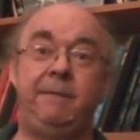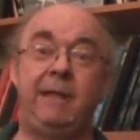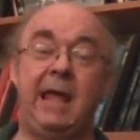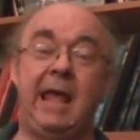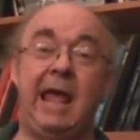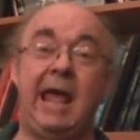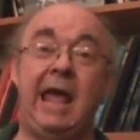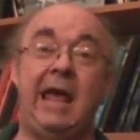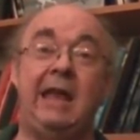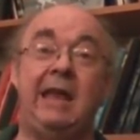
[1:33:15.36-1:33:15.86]

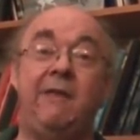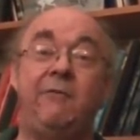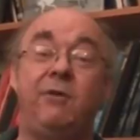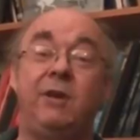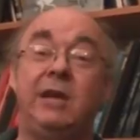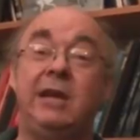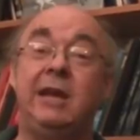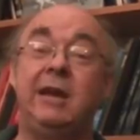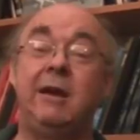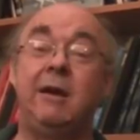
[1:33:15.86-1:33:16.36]
And
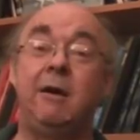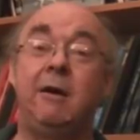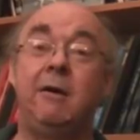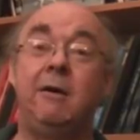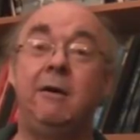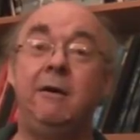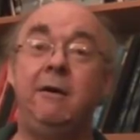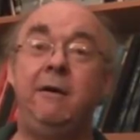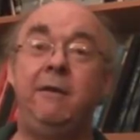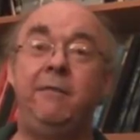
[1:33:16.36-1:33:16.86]
every
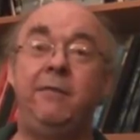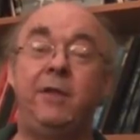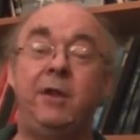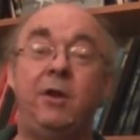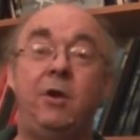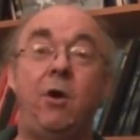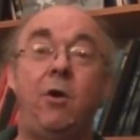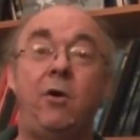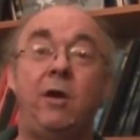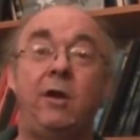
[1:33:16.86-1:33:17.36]
year, the
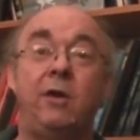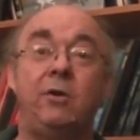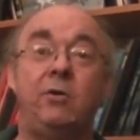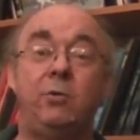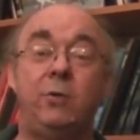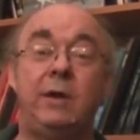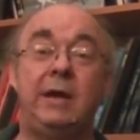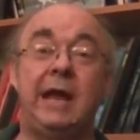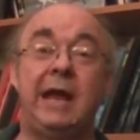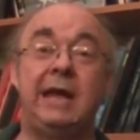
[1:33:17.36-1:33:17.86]
Dogon
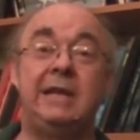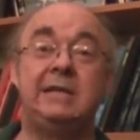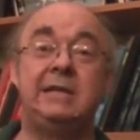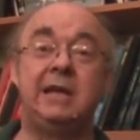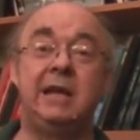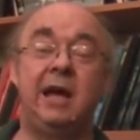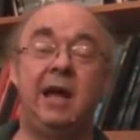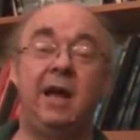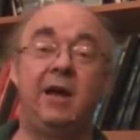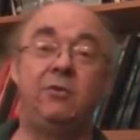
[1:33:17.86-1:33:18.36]
create
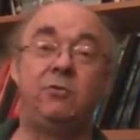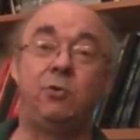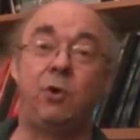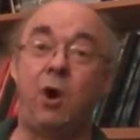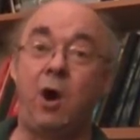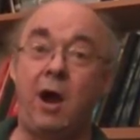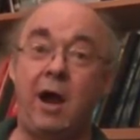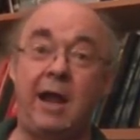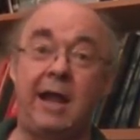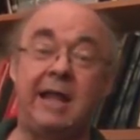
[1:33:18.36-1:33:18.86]
a
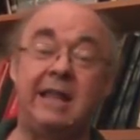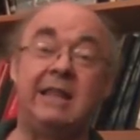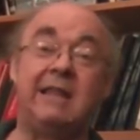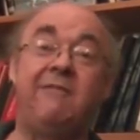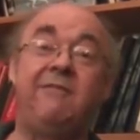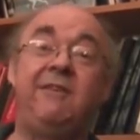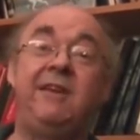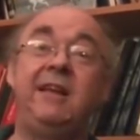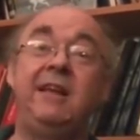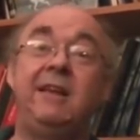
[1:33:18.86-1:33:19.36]
drawing in the
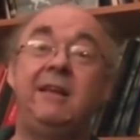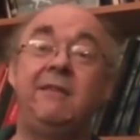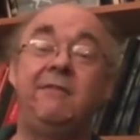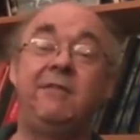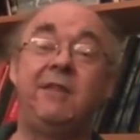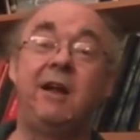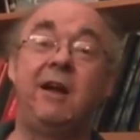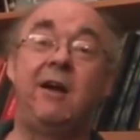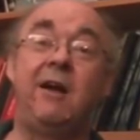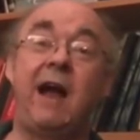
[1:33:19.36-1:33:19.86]
field of
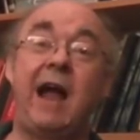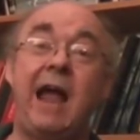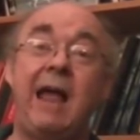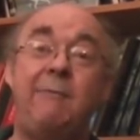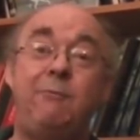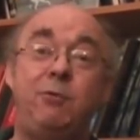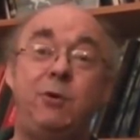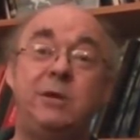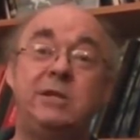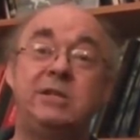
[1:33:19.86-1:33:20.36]
their high
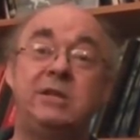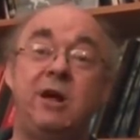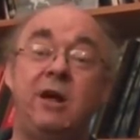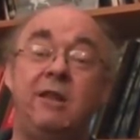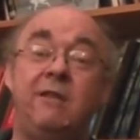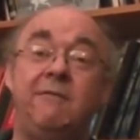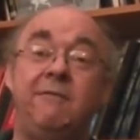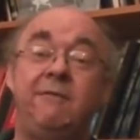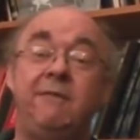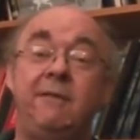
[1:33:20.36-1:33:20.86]
priest
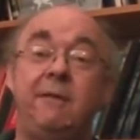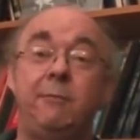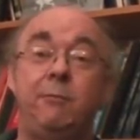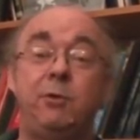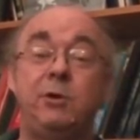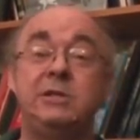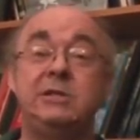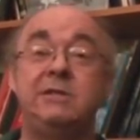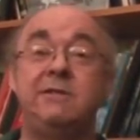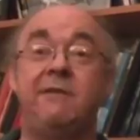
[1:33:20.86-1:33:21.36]
called the
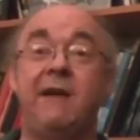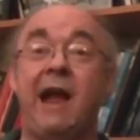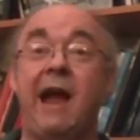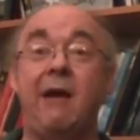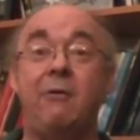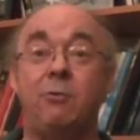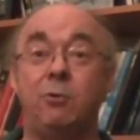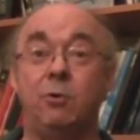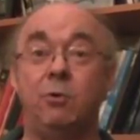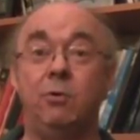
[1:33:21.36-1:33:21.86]
priest of
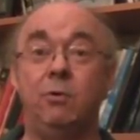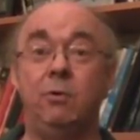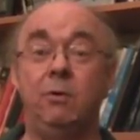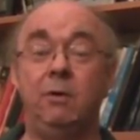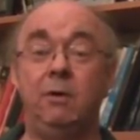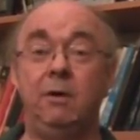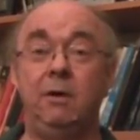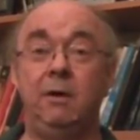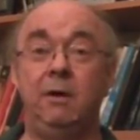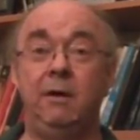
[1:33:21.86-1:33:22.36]
Aru
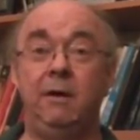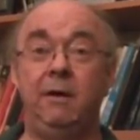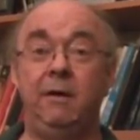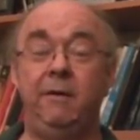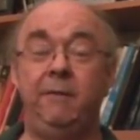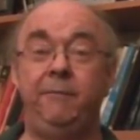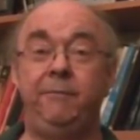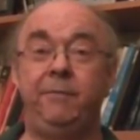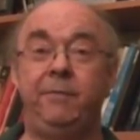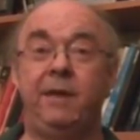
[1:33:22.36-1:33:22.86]

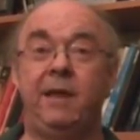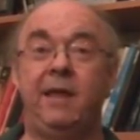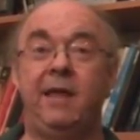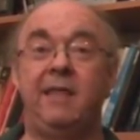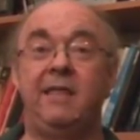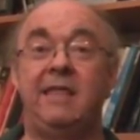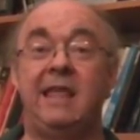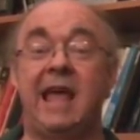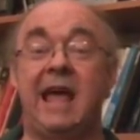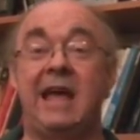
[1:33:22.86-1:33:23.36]

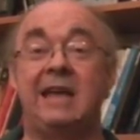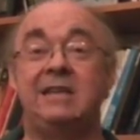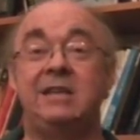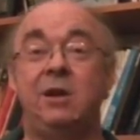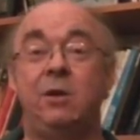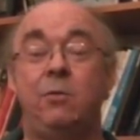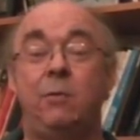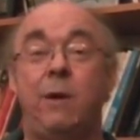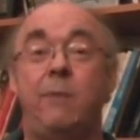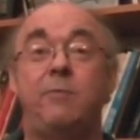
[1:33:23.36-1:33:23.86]
that
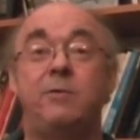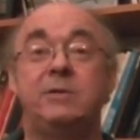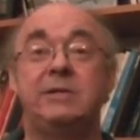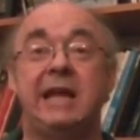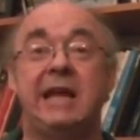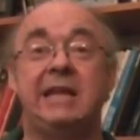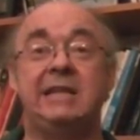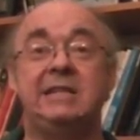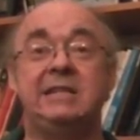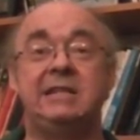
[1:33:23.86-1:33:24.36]

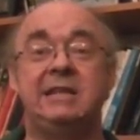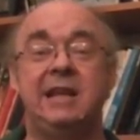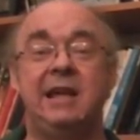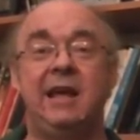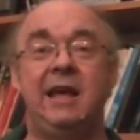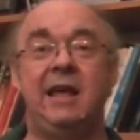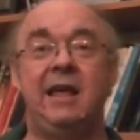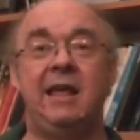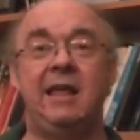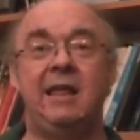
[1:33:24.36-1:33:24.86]
represents
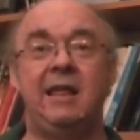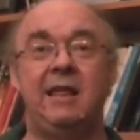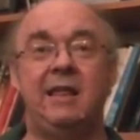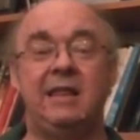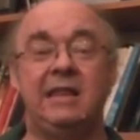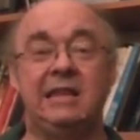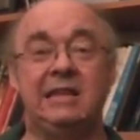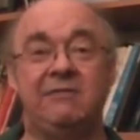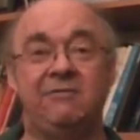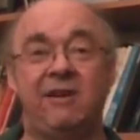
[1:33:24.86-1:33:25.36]

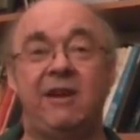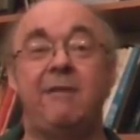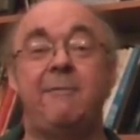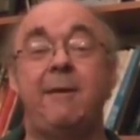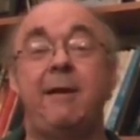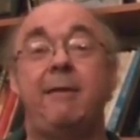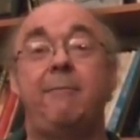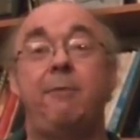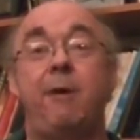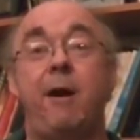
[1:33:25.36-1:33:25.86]
these
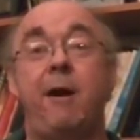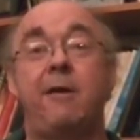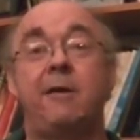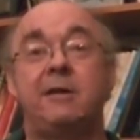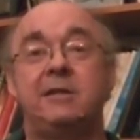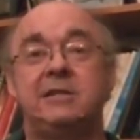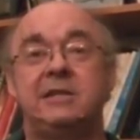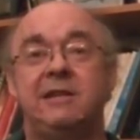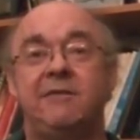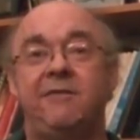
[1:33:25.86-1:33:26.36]
fundamental
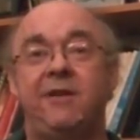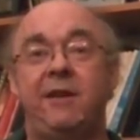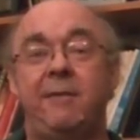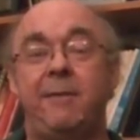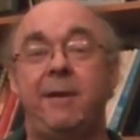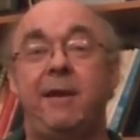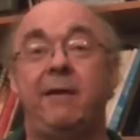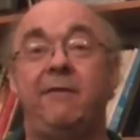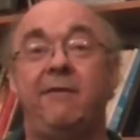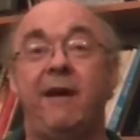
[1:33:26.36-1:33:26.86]
particles and the
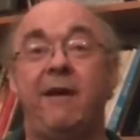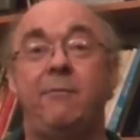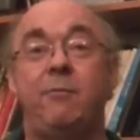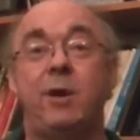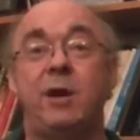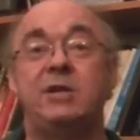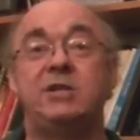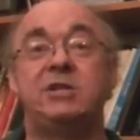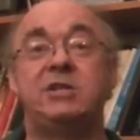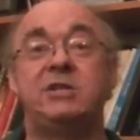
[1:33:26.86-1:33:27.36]
fundamental
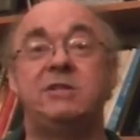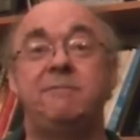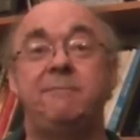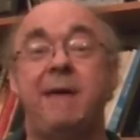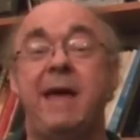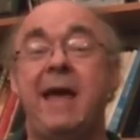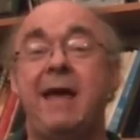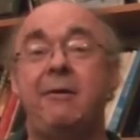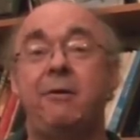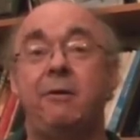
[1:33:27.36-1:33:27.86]
vibrations of
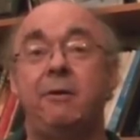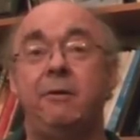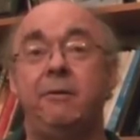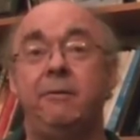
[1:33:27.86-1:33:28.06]
matter.